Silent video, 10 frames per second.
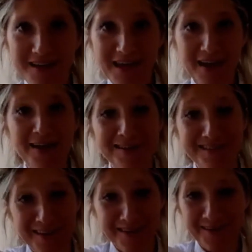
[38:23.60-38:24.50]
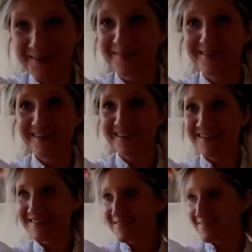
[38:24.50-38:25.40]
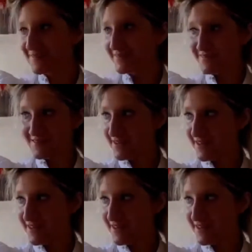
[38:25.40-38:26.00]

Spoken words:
Yeah, no. Oh, okay,